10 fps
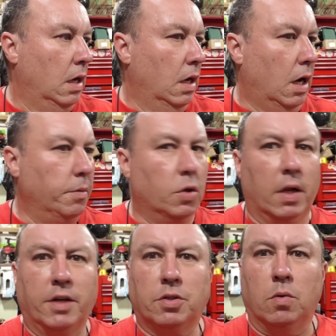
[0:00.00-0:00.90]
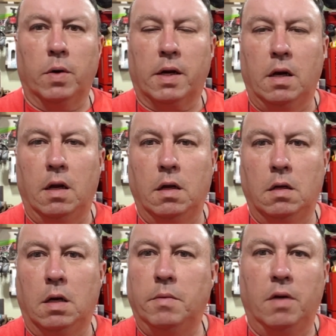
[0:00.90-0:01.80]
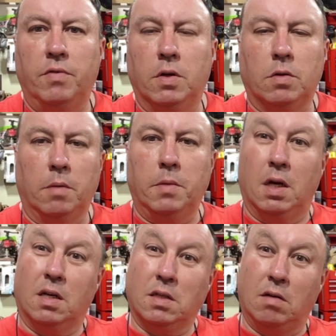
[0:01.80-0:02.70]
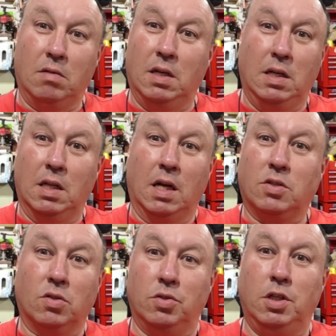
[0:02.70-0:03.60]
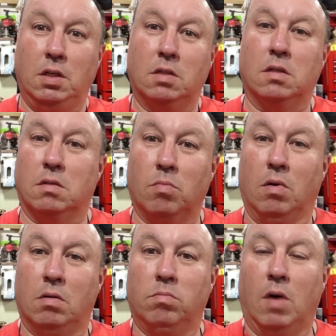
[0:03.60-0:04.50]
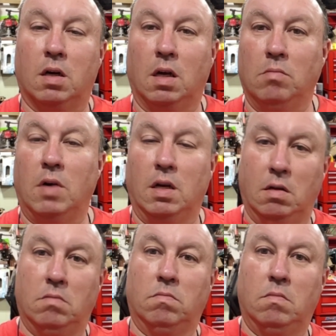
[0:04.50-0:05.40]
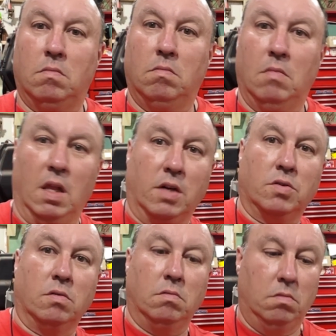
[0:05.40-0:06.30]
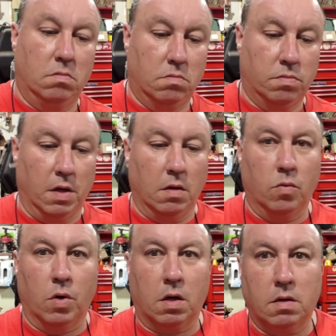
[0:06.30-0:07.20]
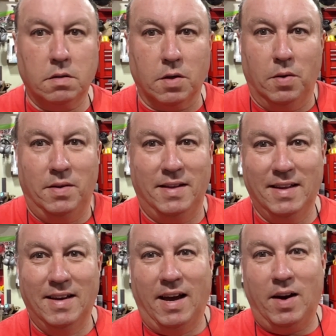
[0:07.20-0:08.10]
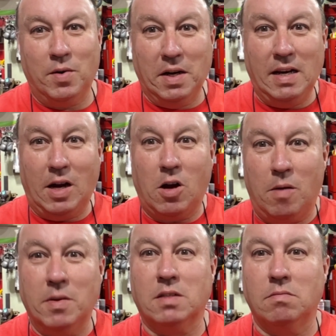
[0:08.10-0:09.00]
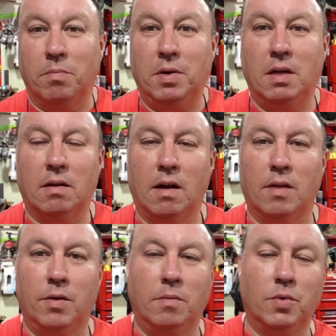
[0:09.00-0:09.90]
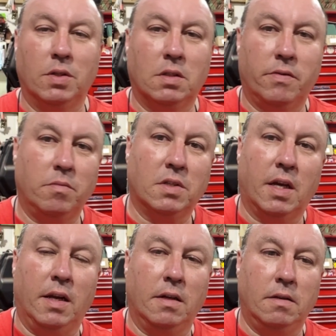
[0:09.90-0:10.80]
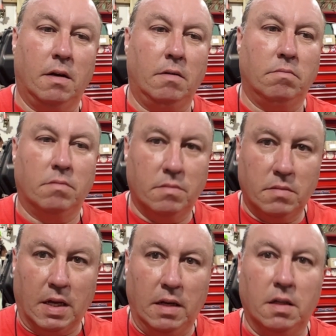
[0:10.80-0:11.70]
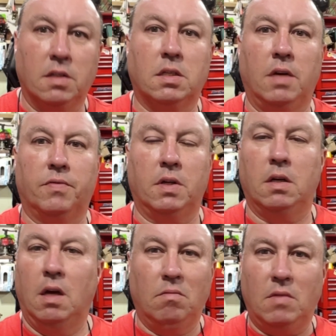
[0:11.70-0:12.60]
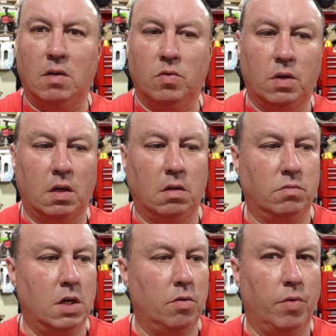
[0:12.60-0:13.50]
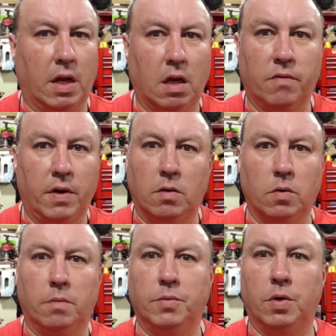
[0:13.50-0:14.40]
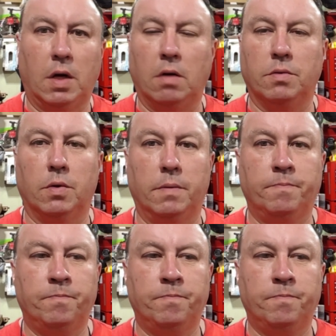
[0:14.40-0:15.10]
I'll be doing electrical work at night, and I'm not videotaping that because I don't need any electrical geniuses mocking my electrical thing work. So I don't need any comments from the peanut gallery. I'm doing stuff. I'm just getting it done. Getting it done safely. Not doing any jerry rigging. If I don't know what I'm doing, I don't do it.